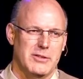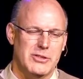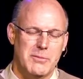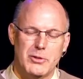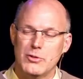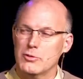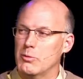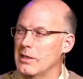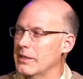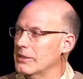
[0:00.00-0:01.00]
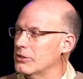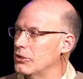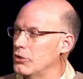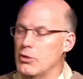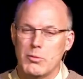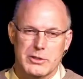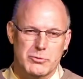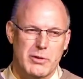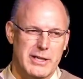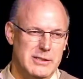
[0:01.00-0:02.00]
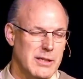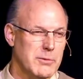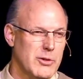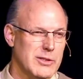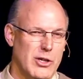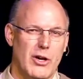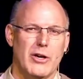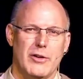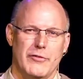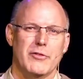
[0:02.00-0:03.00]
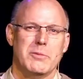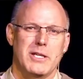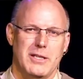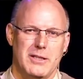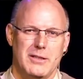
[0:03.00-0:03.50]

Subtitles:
Someone who's willing to do what's right. Someone who has a heart for me.